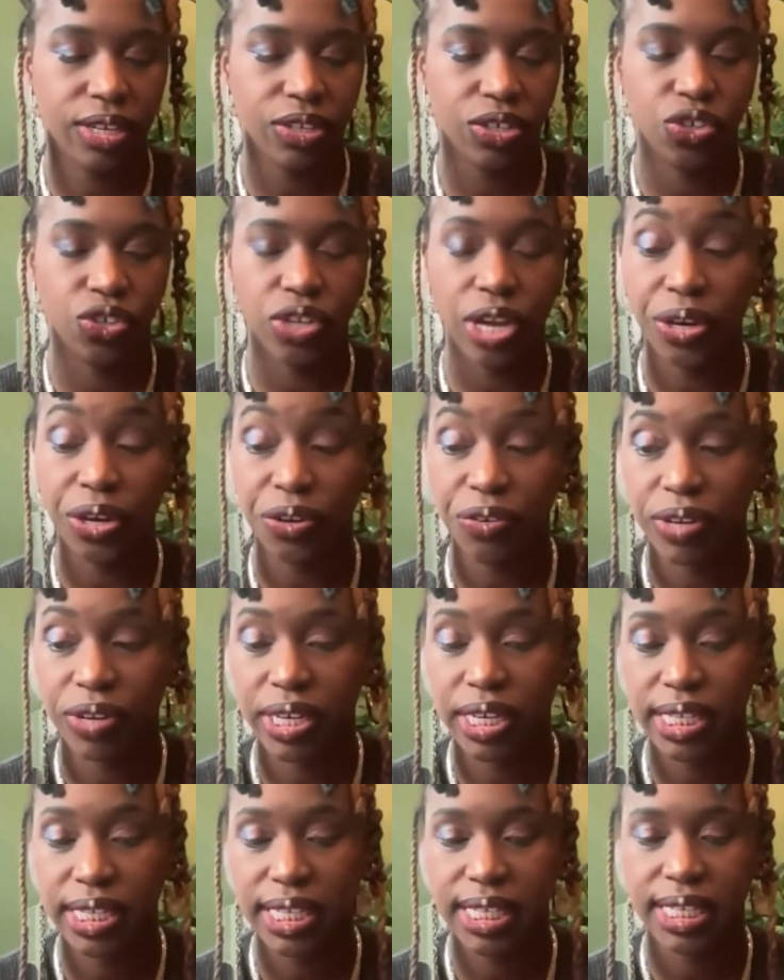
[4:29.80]

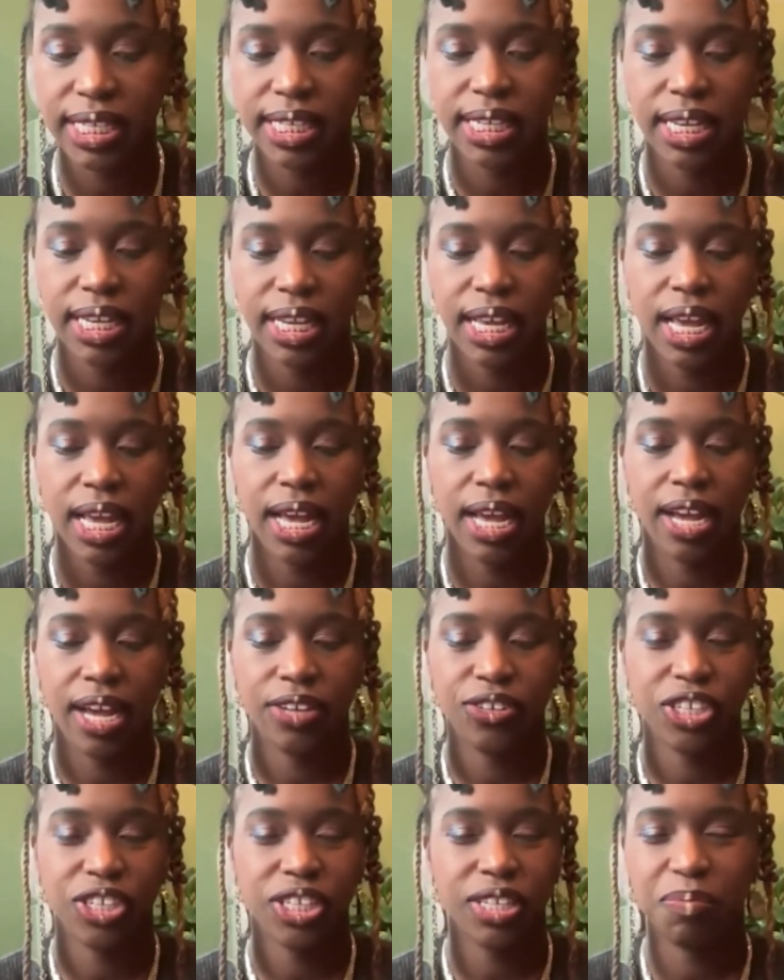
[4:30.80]
Generous.
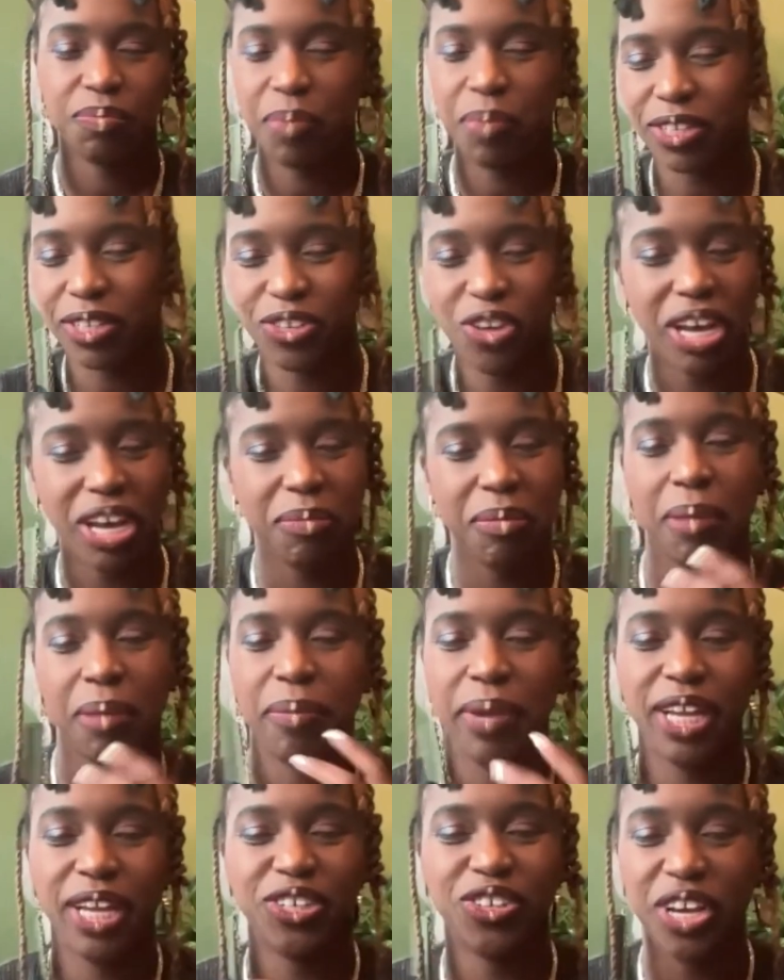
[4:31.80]
Talking about
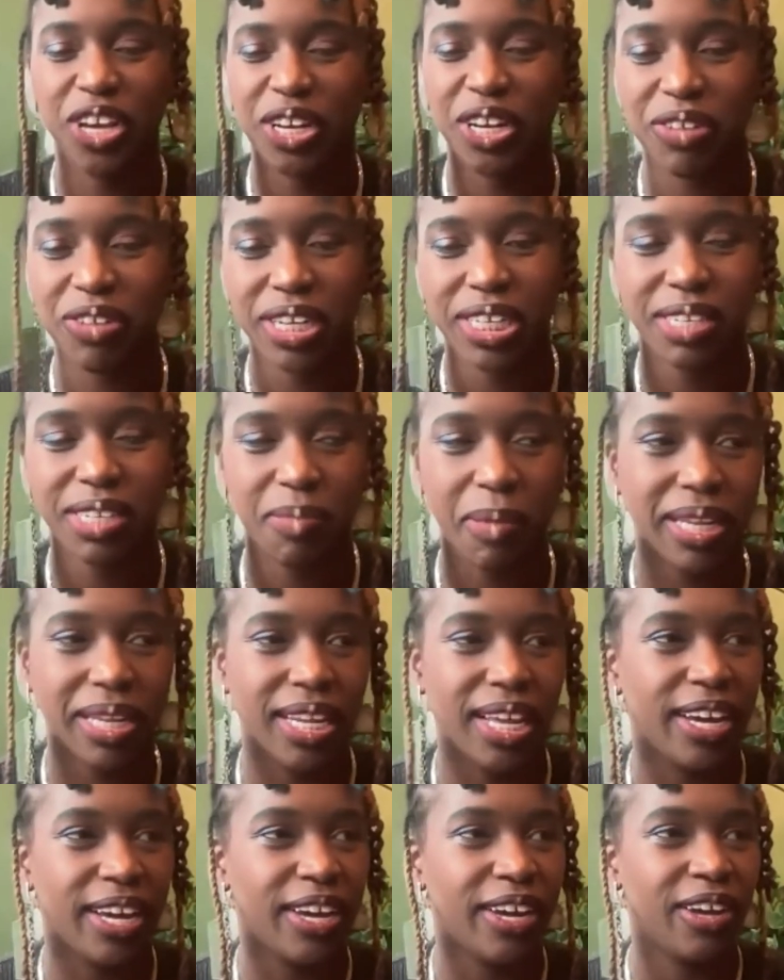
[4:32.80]
being generous and my
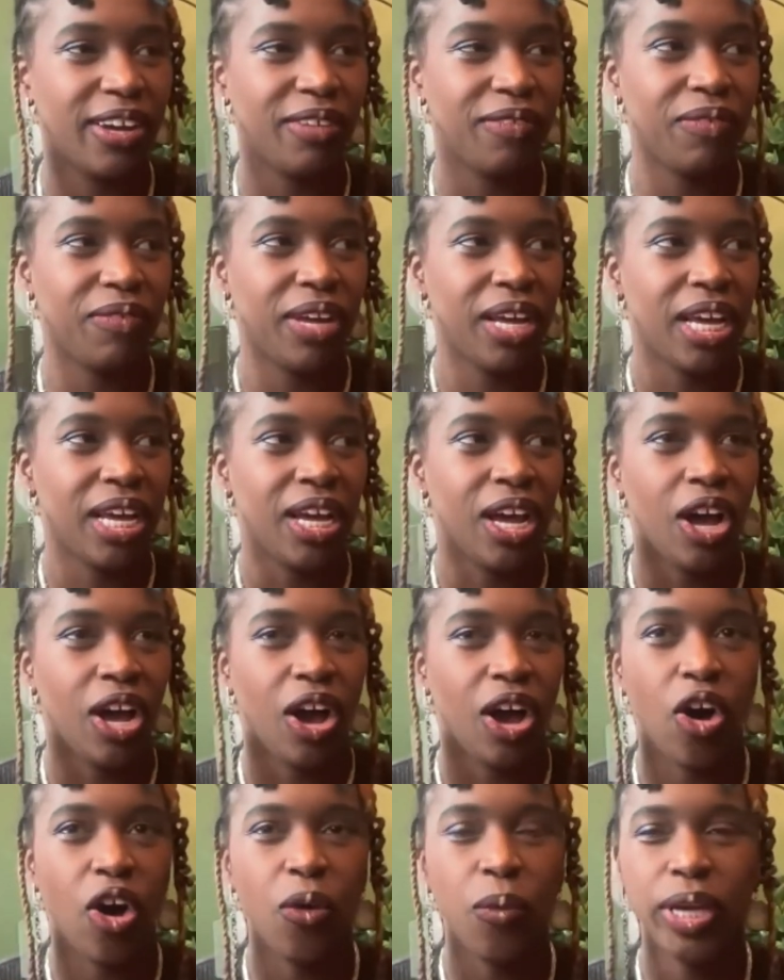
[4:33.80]
love.
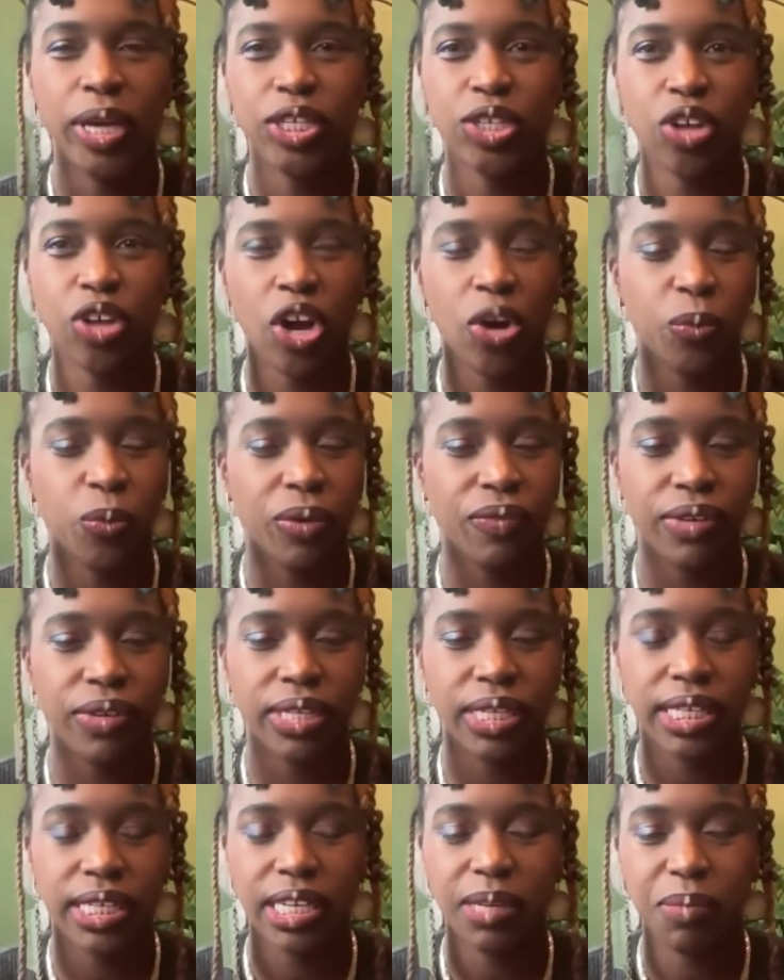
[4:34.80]
Always starting with a
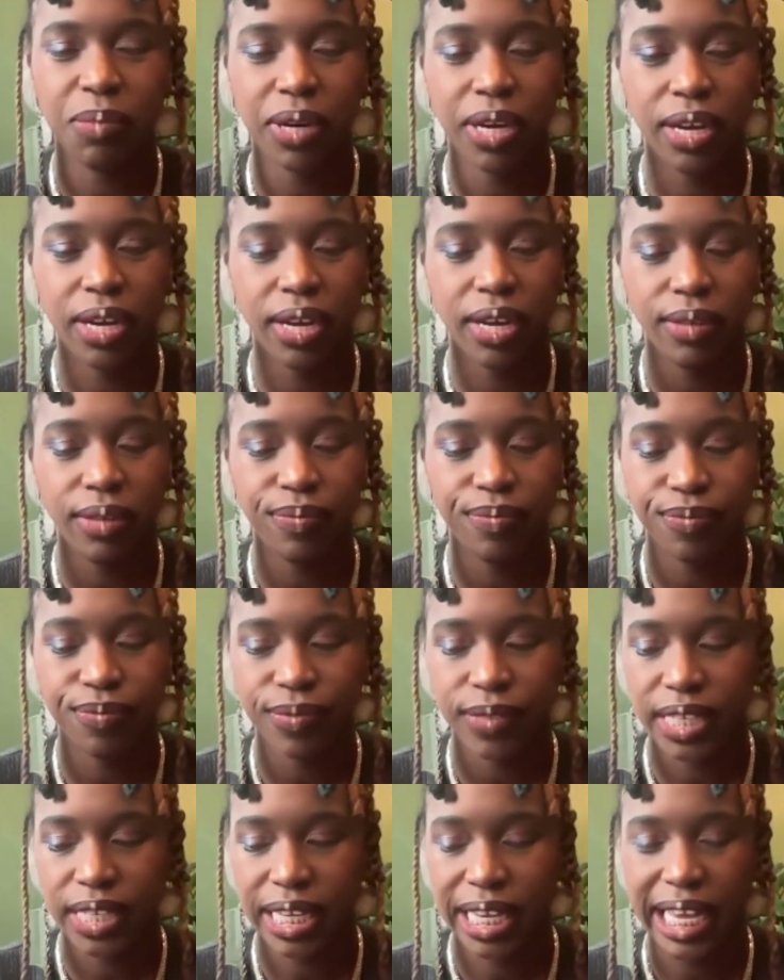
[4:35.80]
deep
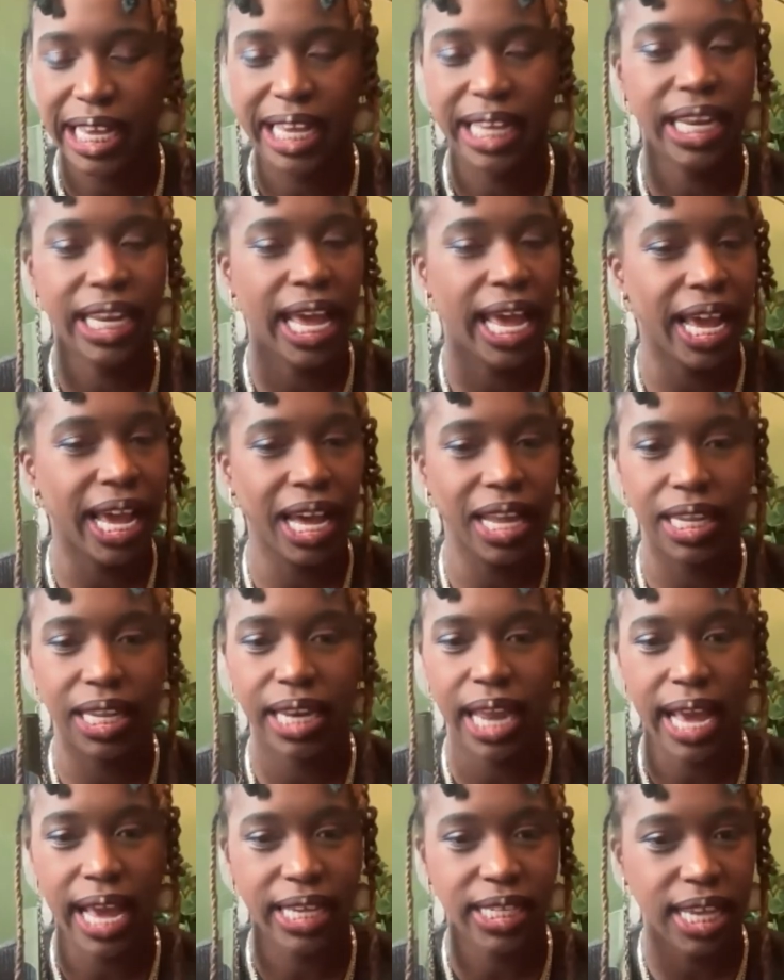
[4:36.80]
inhale and
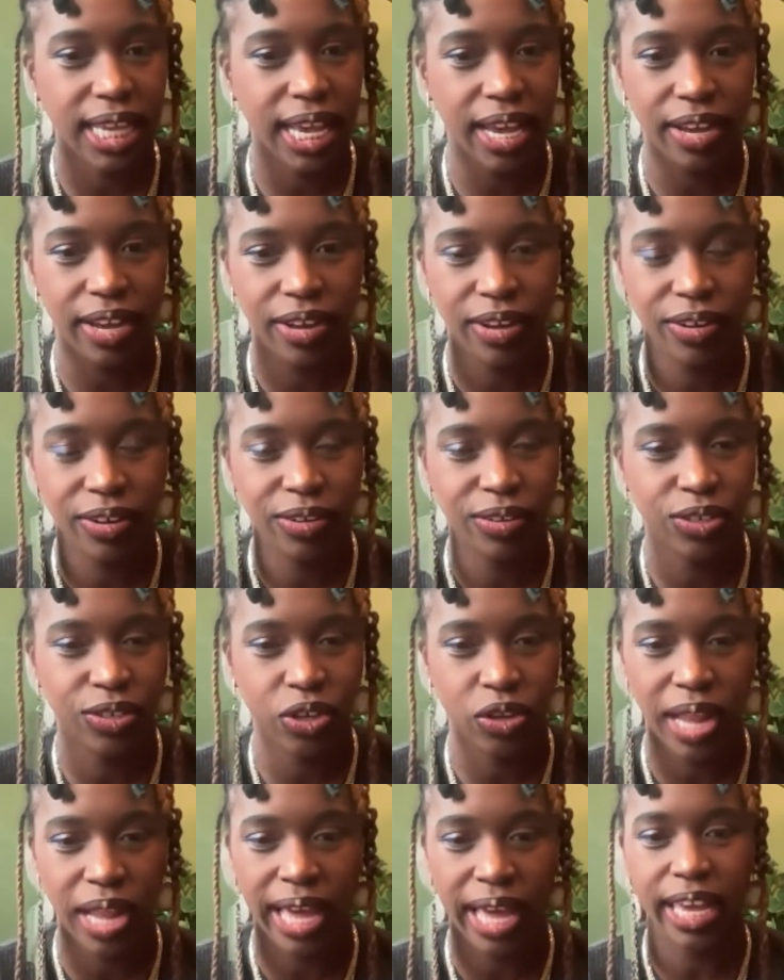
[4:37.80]
exhale.
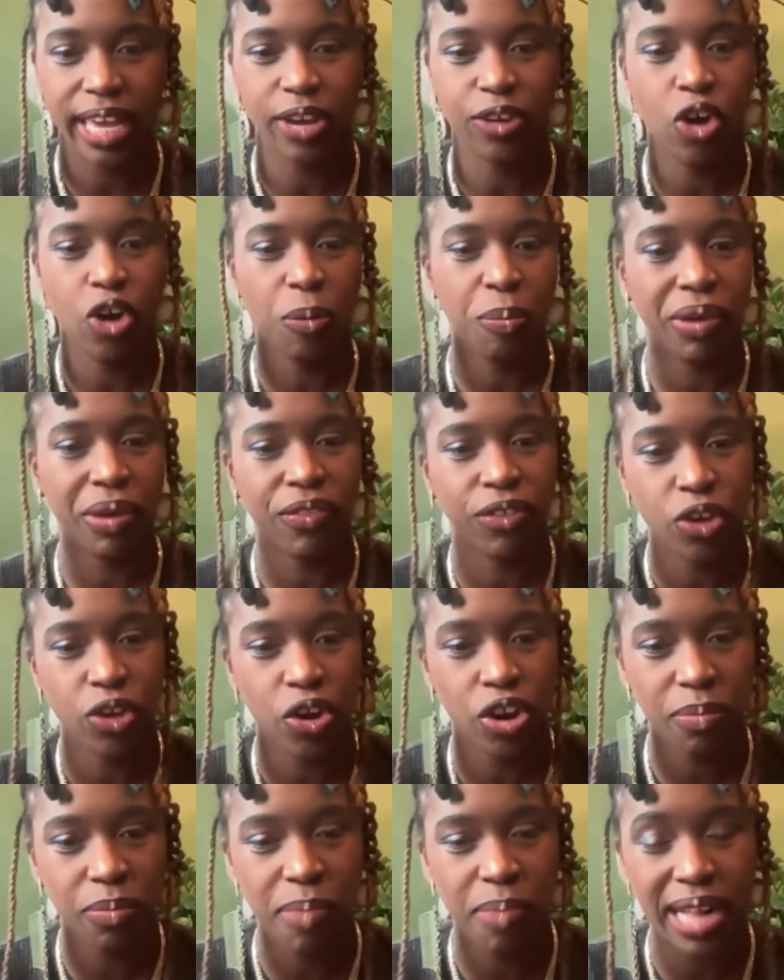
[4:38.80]
So like incorporating the
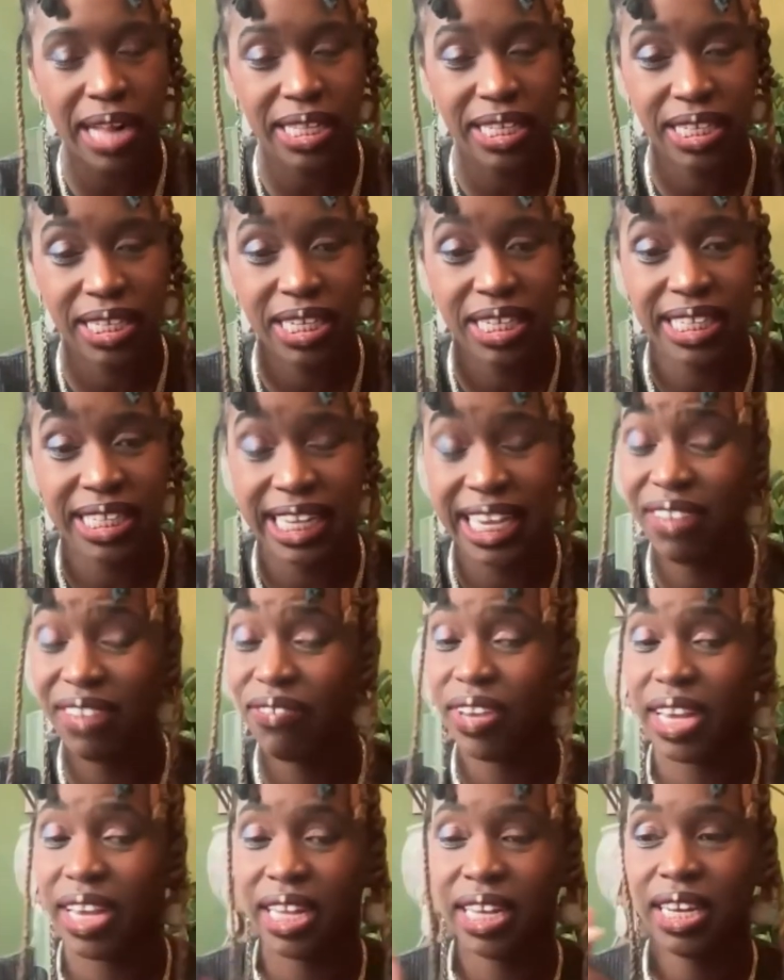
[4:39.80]
yoga practices,
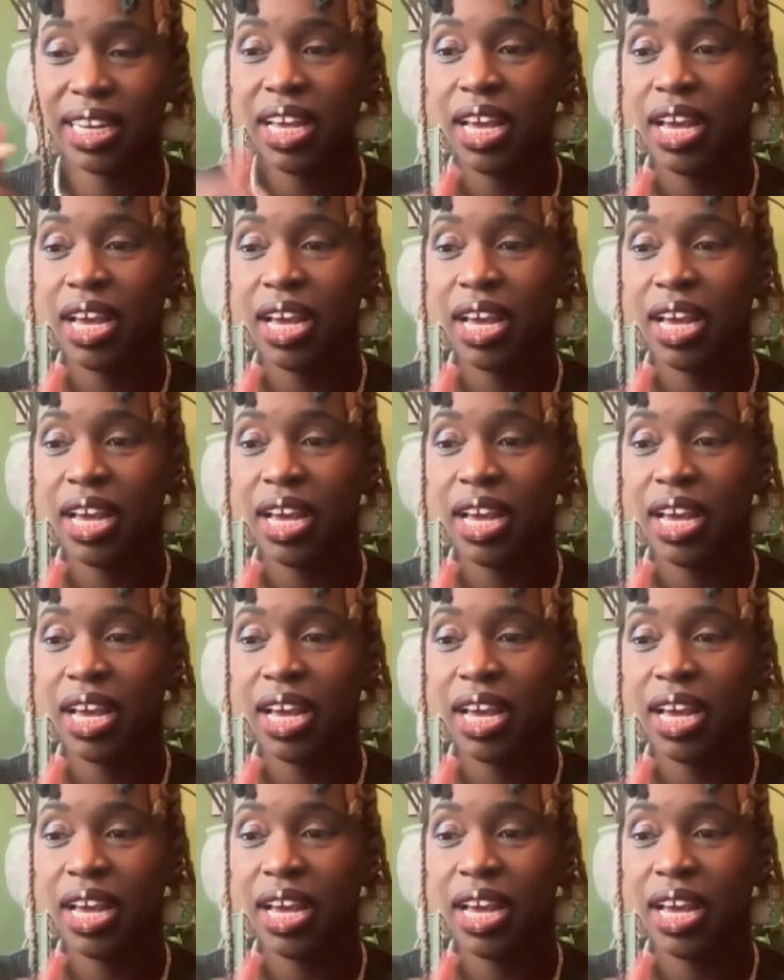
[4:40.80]
even